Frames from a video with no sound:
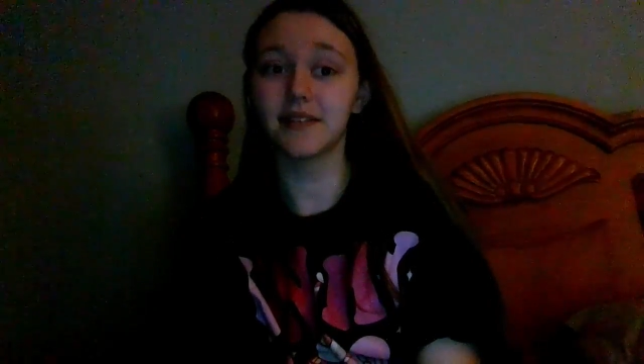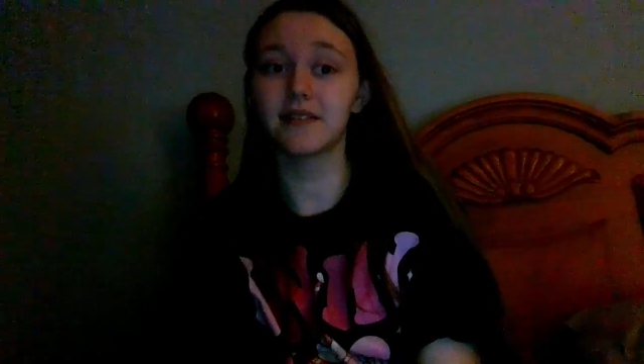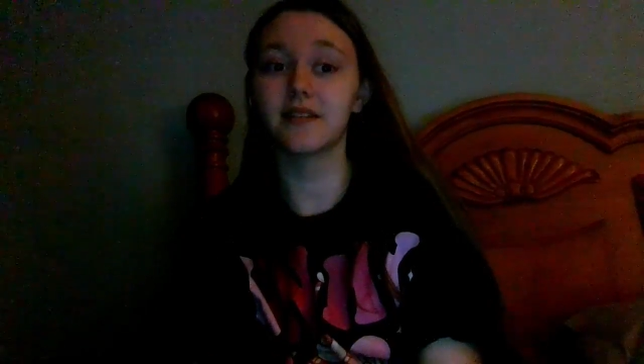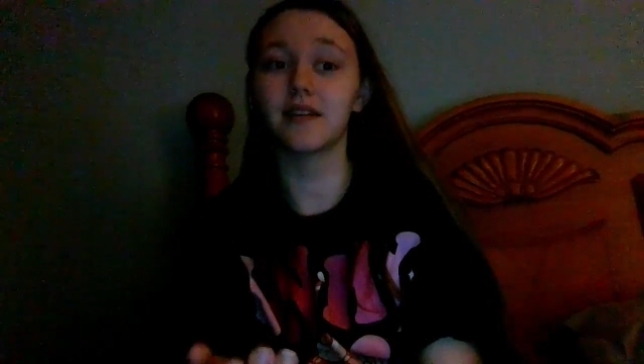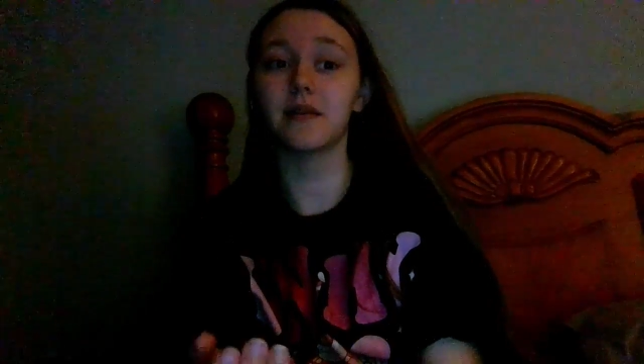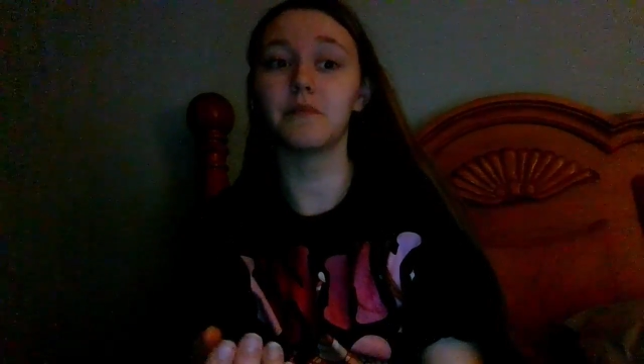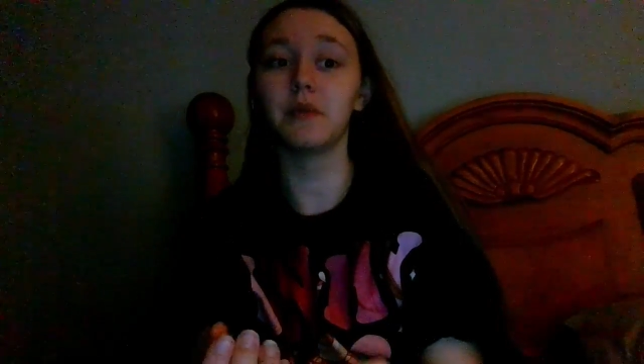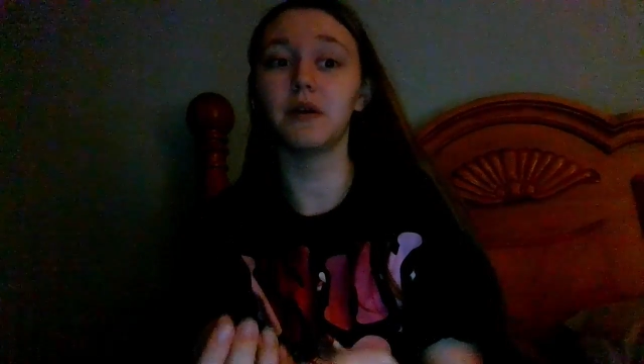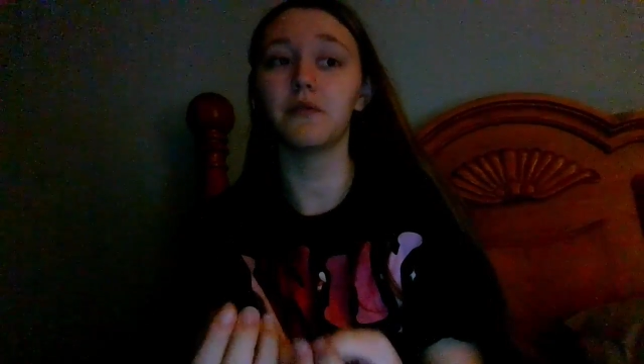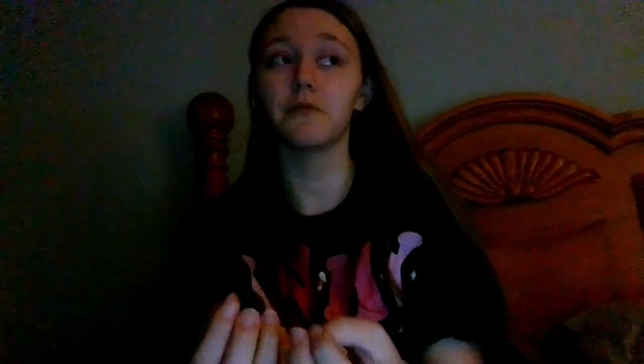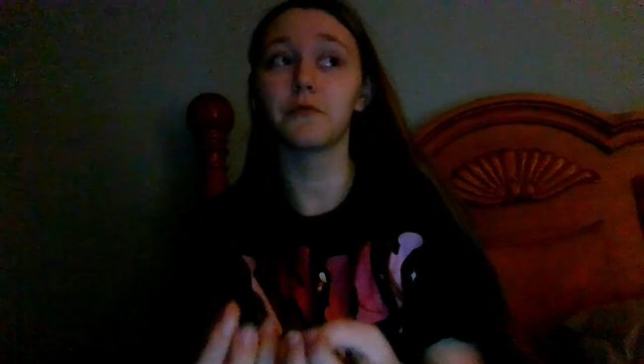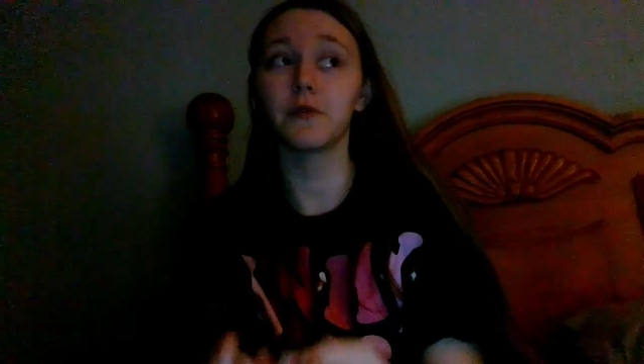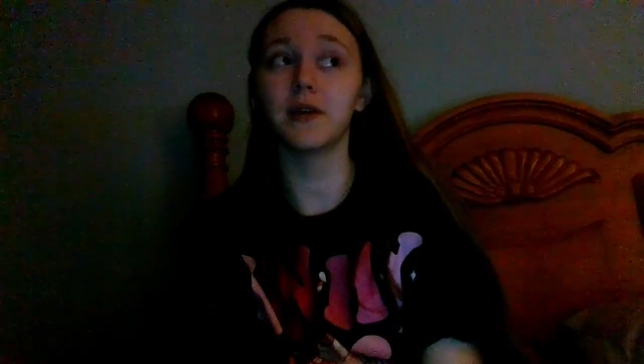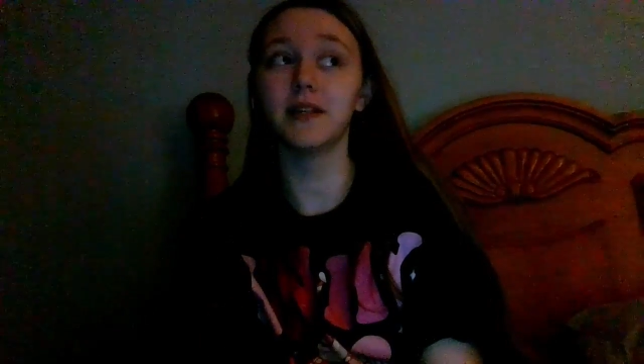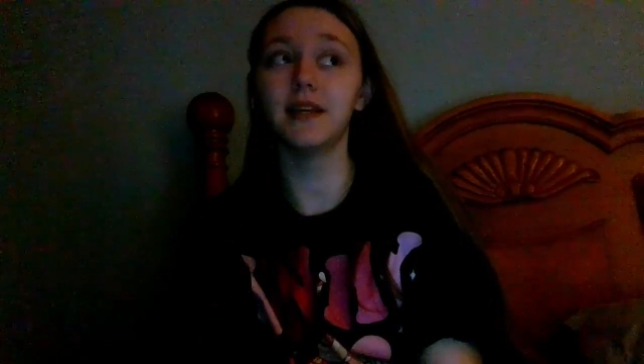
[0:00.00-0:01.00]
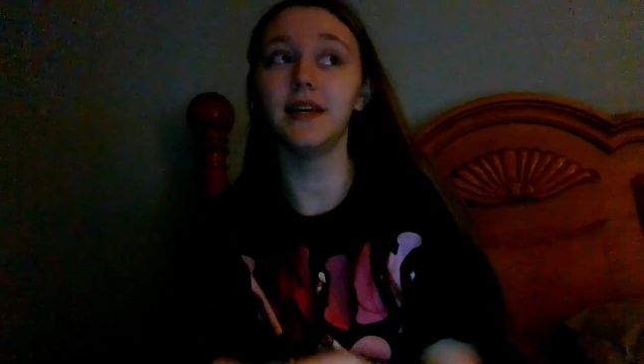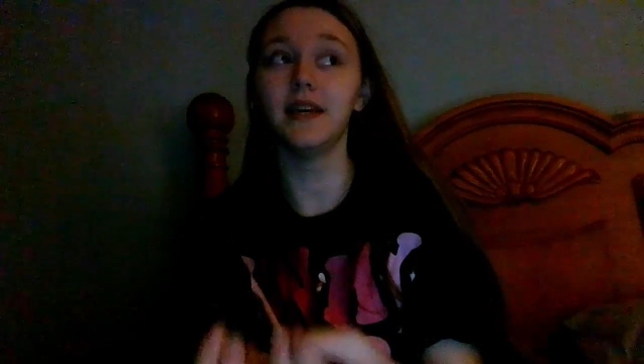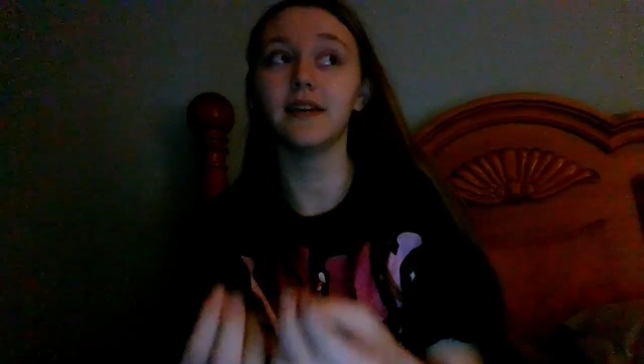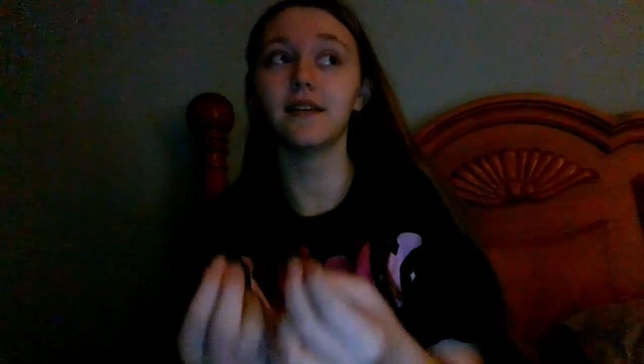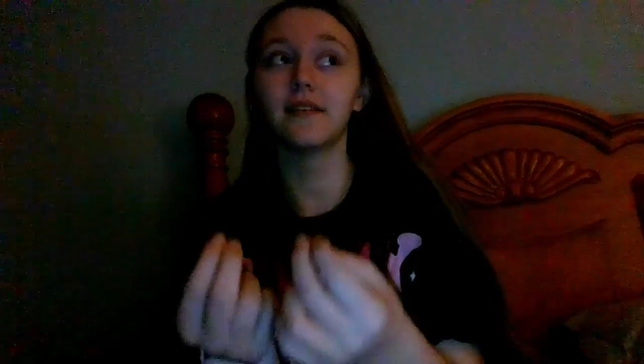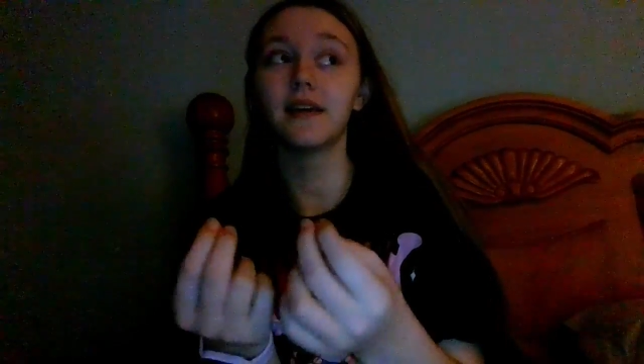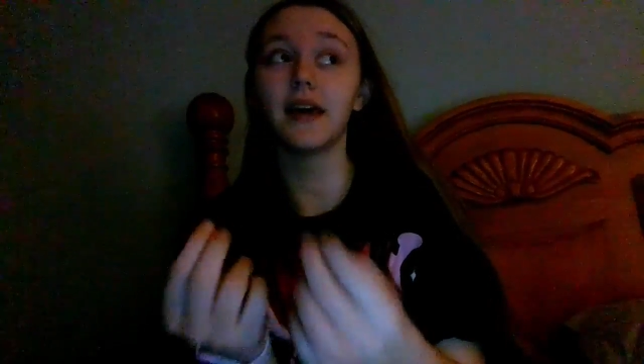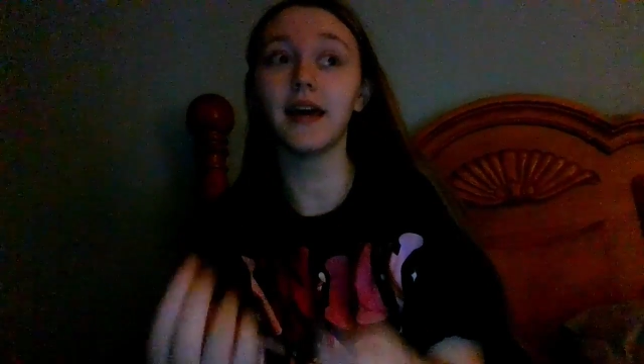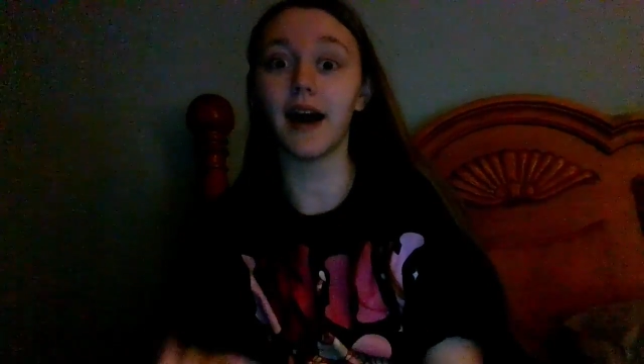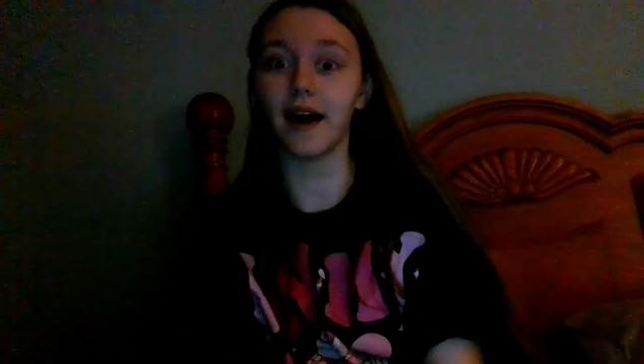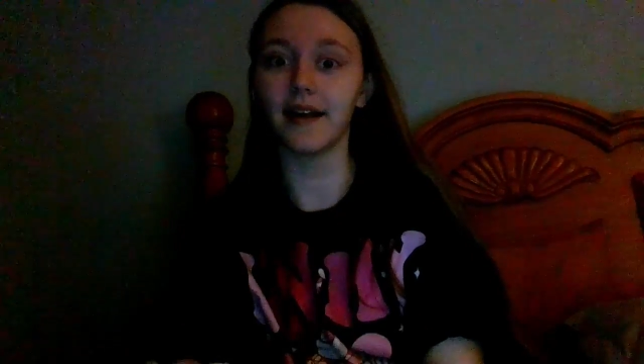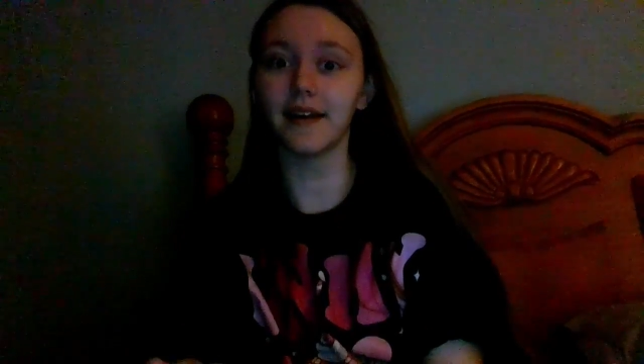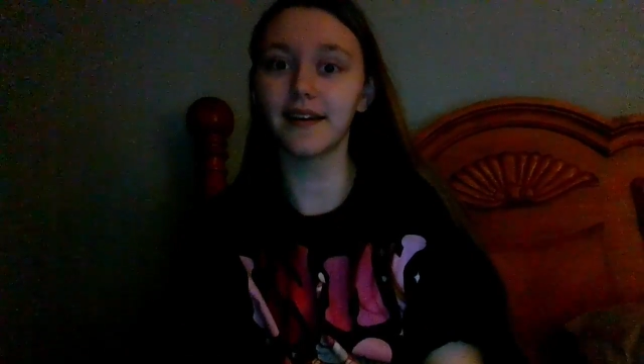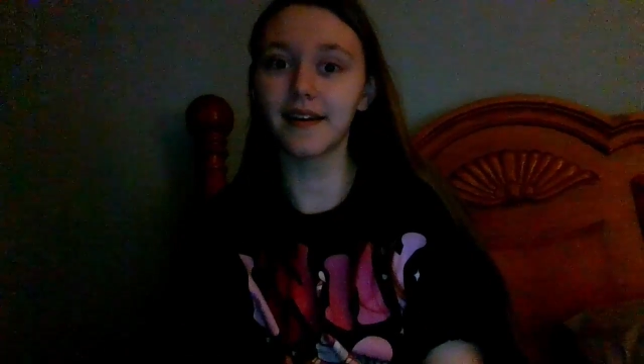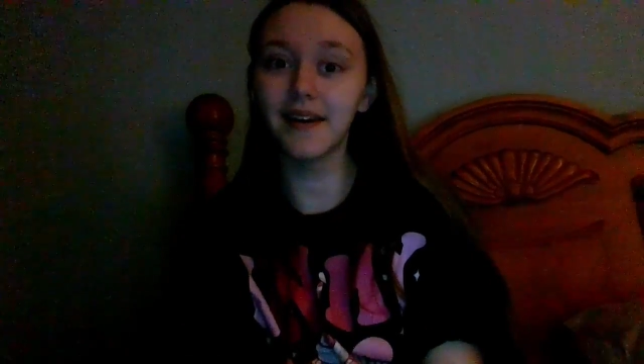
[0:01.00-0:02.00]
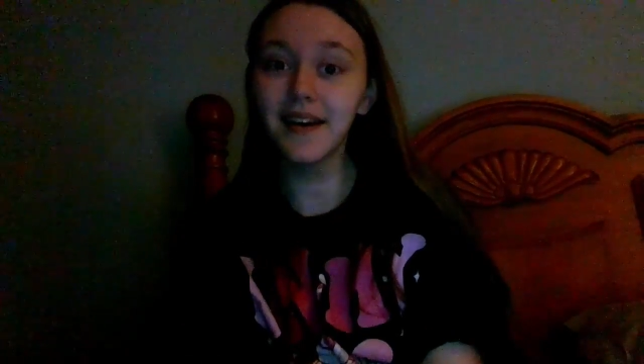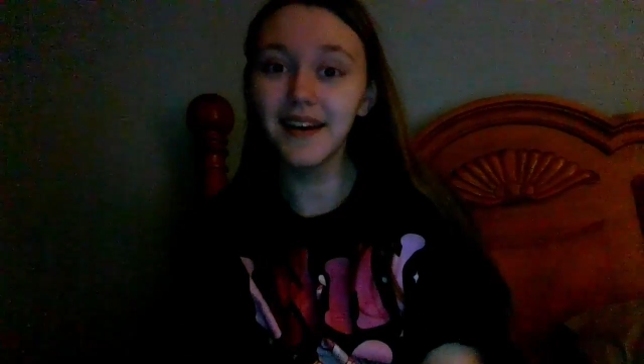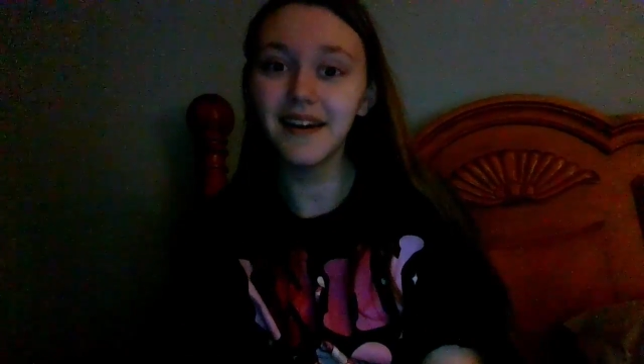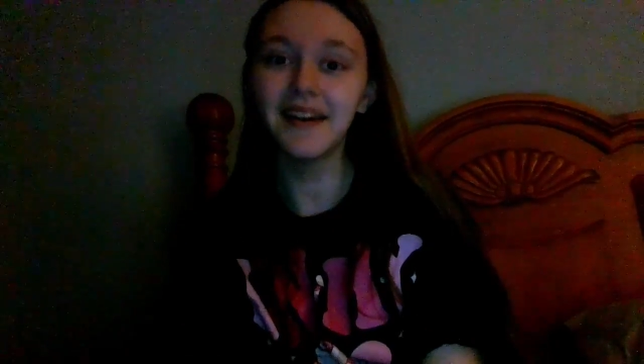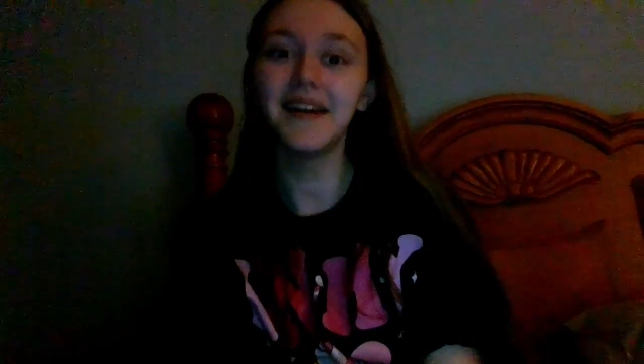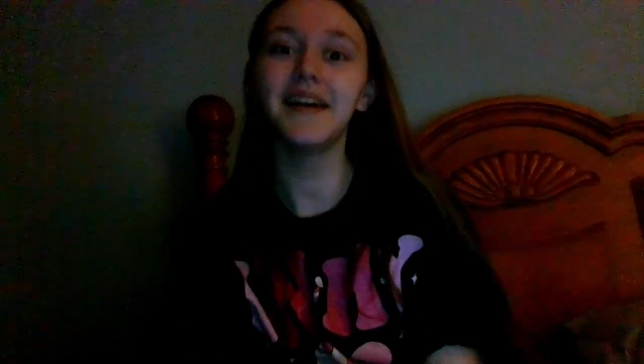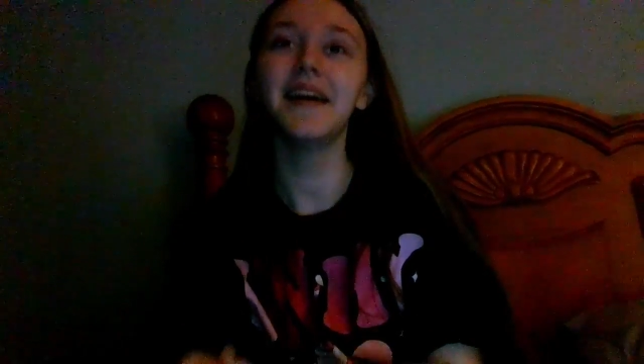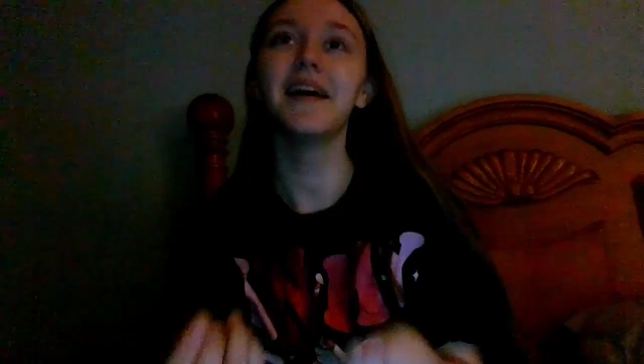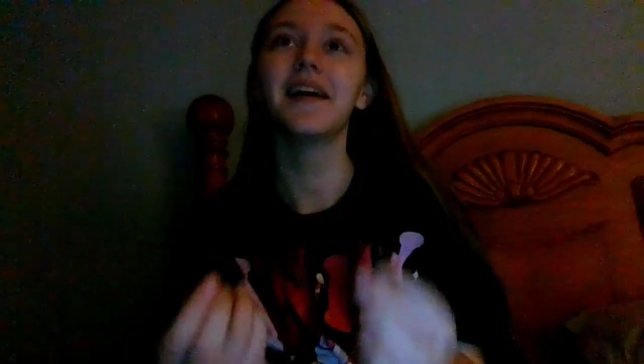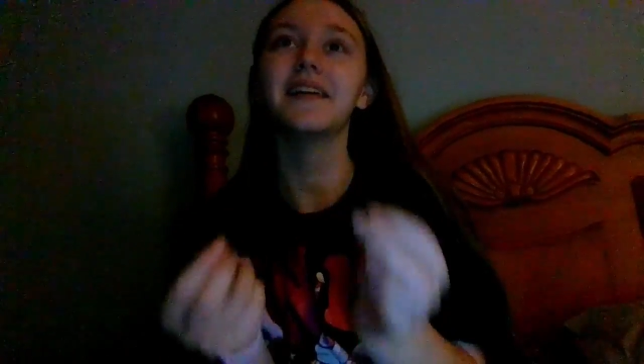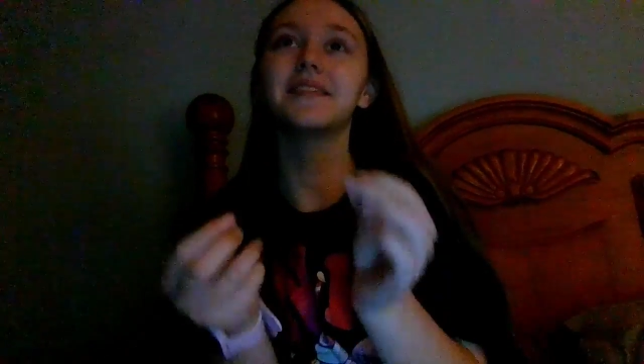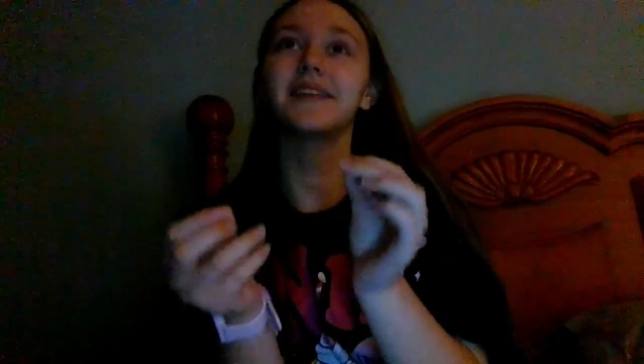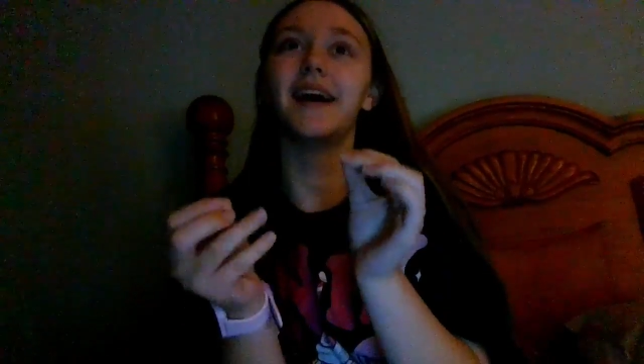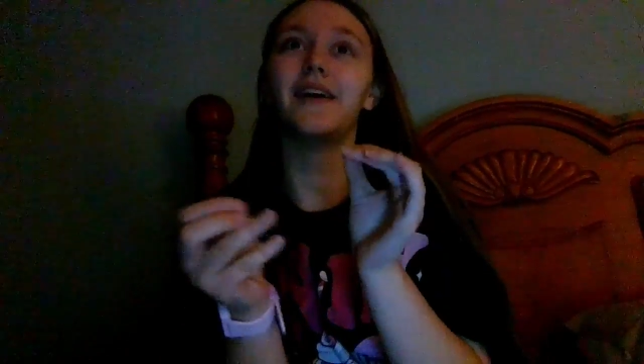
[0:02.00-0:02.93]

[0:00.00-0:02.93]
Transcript: It's going to be really chaotic because